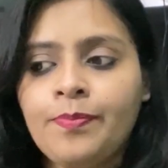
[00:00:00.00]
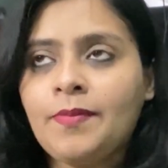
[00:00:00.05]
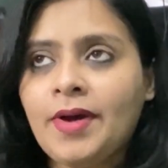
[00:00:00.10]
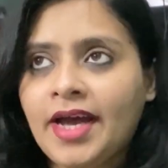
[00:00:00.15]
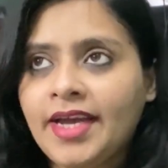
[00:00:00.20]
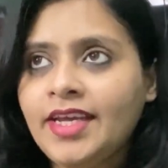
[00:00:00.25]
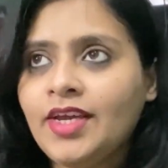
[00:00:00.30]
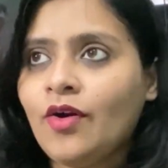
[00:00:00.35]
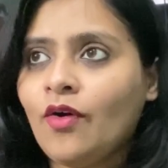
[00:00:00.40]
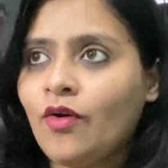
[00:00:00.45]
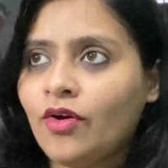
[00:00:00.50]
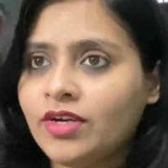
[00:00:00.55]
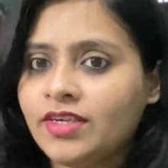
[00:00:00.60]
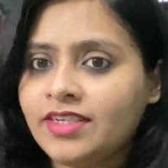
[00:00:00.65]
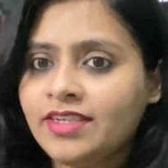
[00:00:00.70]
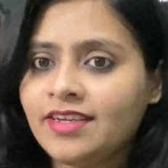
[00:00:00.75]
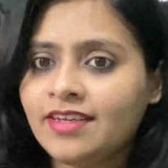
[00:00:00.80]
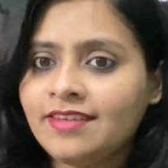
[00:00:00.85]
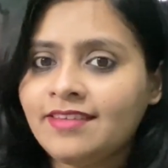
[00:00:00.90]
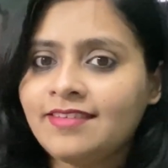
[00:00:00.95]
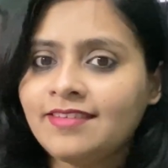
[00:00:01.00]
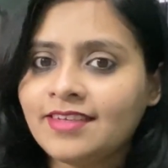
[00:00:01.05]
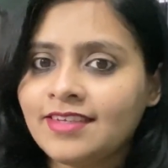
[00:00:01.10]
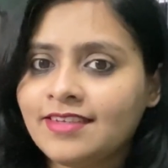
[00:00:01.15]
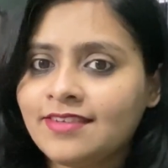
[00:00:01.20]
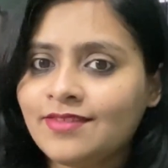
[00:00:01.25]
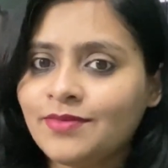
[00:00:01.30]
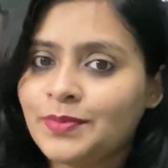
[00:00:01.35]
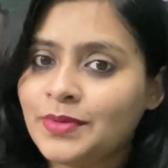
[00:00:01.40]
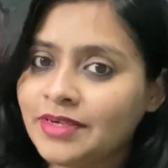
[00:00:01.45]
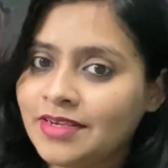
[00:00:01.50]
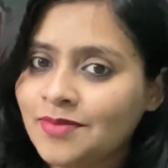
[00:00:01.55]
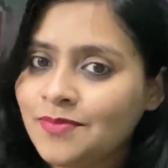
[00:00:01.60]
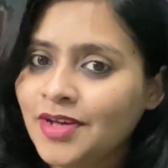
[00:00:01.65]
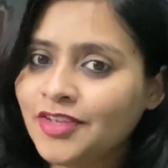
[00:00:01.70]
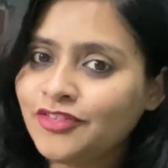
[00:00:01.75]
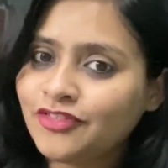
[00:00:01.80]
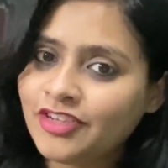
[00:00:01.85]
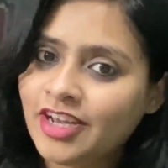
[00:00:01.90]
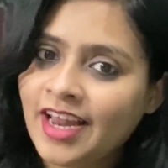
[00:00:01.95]
My audience is pretty
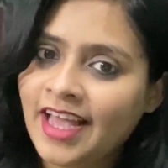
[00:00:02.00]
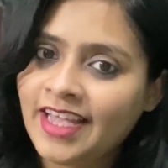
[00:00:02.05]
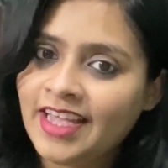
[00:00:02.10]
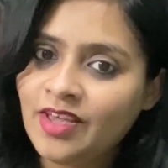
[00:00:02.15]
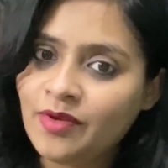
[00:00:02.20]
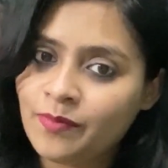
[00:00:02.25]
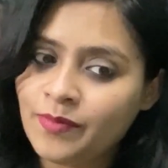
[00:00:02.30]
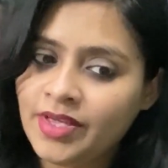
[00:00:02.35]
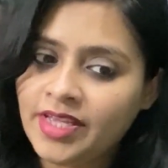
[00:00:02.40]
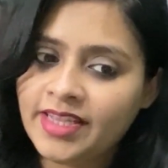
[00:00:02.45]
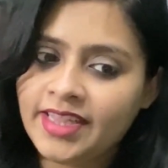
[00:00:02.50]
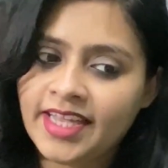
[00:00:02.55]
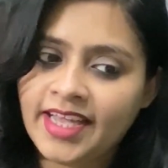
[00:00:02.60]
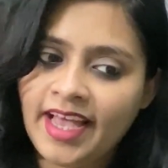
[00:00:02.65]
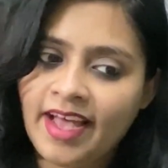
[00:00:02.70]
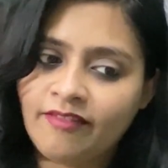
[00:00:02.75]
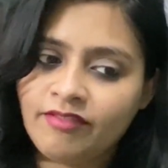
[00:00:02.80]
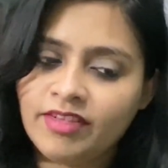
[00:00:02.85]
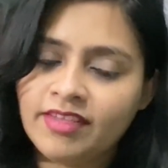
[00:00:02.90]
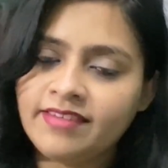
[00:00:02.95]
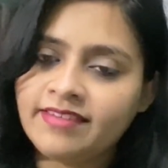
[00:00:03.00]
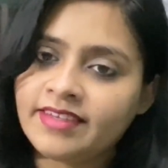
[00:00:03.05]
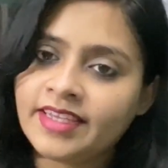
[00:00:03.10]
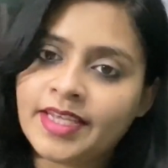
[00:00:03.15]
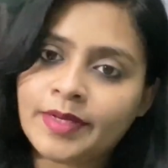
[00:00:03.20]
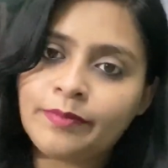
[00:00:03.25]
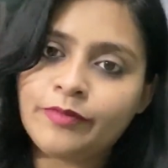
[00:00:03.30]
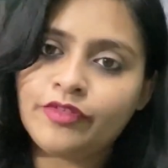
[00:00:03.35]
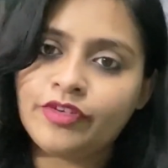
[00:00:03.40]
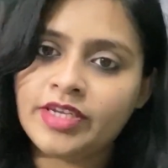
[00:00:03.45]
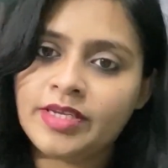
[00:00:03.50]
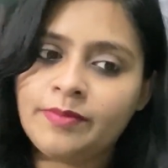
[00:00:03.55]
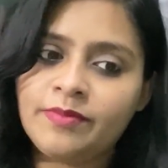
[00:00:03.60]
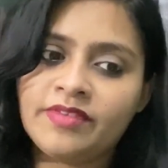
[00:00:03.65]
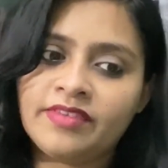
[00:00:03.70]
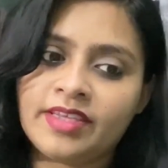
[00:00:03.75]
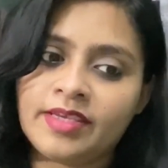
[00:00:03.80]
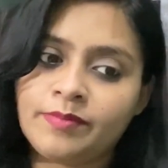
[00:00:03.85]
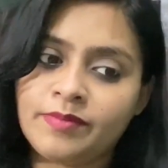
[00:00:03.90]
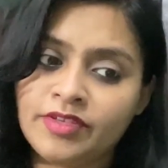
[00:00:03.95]
much like me. They have the same
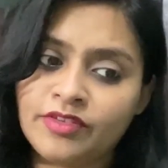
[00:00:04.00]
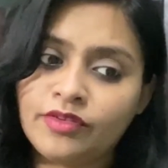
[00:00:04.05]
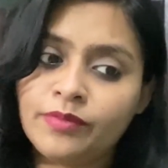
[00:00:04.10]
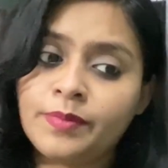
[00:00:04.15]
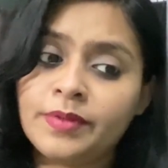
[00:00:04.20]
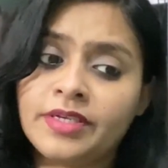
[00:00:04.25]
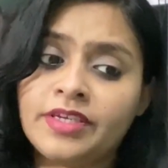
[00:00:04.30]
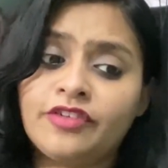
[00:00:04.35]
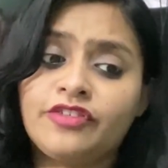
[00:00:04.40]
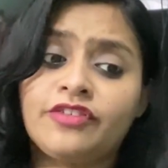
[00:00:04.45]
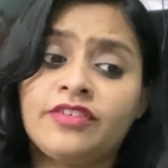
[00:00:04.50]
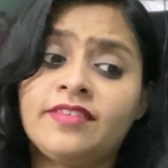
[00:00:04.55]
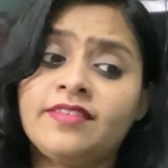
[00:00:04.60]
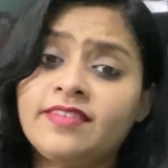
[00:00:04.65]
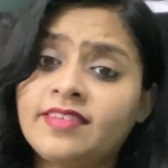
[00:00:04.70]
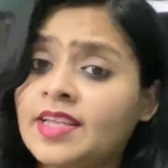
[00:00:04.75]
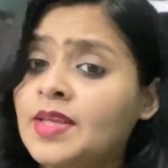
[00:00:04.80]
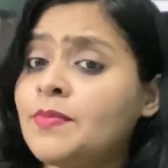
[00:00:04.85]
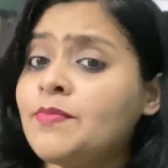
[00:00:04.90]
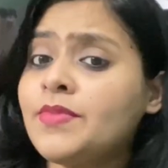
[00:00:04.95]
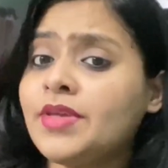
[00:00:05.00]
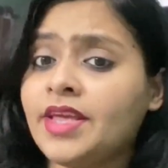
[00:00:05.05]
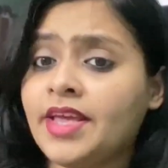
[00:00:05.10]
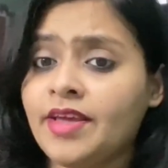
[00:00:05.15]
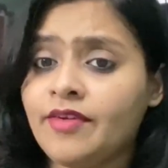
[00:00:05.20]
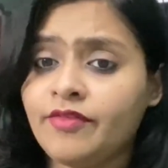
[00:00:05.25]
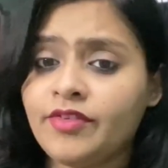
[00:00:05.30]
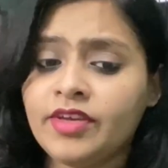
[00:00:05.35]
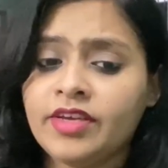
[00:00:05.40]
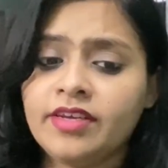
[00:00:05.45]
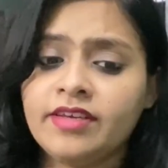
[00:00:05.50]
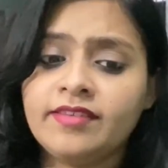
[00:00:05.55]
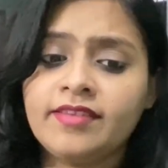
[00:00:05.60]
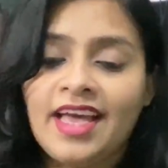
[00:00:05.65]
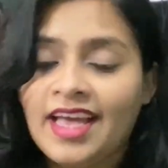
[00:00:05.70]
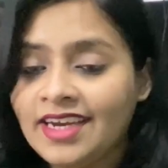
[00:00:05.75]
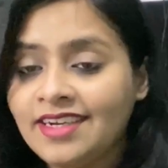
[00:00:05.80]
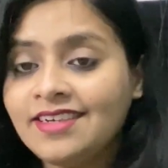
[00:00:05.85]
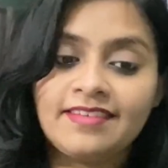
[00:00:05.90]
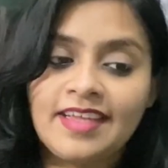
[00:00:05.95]
dreams, same inspirations, same behaviors
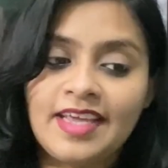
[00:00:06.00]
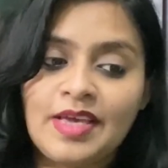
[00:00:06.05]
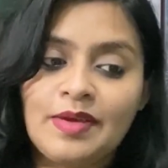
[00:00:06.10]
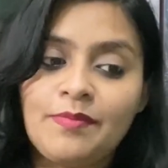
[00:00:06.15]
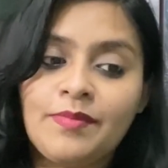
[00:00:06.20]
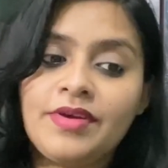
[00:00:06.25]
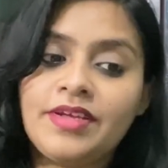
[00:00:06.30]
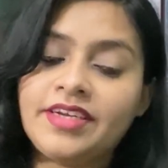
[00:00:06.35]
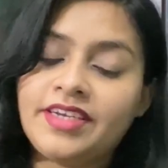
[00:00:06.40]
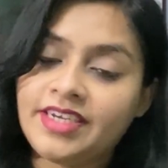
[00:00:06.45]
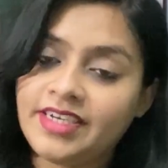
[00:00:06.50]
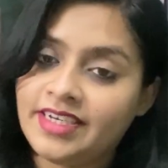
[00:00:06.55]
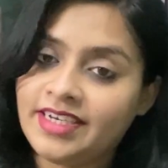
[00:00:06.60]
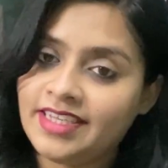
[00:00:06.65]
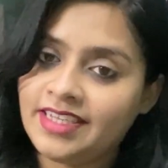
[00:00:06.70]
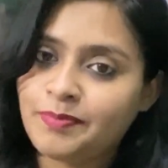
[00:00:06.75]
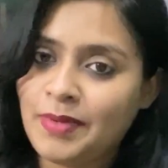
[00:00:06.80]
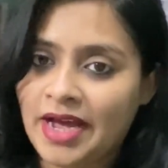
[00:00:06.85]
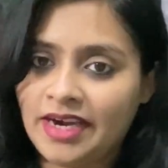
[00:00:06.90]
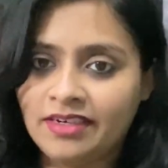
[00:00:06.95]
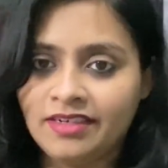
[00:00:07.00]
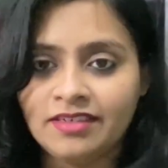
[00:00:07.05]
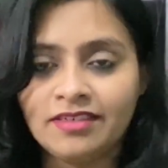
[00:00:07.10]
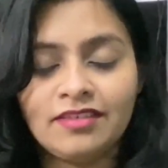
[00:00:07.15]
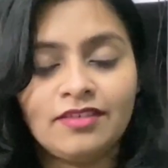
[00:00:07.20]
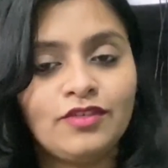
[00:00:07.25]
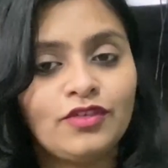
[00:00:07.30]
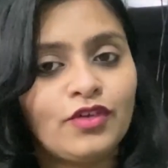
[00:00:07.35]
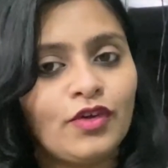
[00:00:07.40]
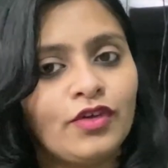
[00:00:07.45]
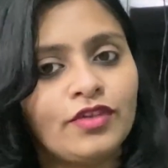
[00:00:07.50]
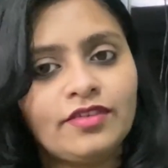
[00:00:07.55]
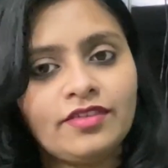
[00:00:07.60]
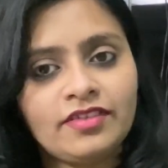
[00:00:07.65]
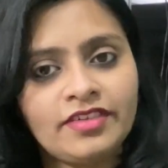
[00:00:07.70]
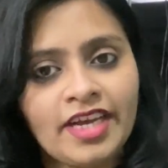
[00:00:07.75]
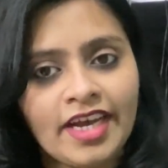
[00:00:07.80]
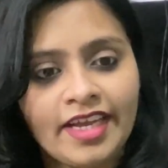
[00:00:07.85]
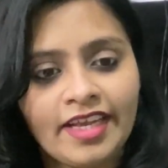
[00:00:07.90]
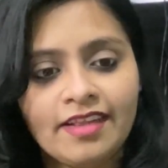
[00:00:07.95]
and same reading patterns or
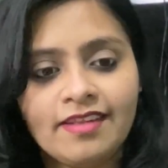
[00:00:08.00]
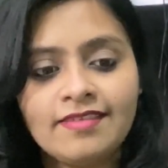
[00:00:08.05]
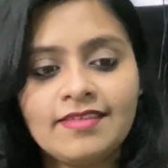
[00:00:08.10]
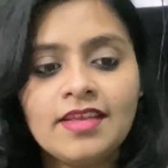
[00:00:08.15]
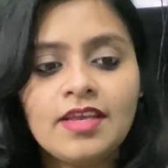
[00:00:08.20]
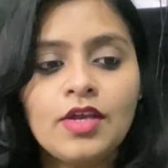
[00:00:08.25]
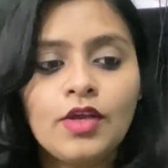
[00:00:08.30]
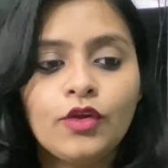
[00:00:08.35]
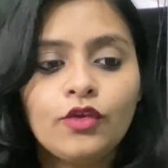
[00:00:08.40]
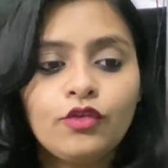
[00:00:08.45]
styles.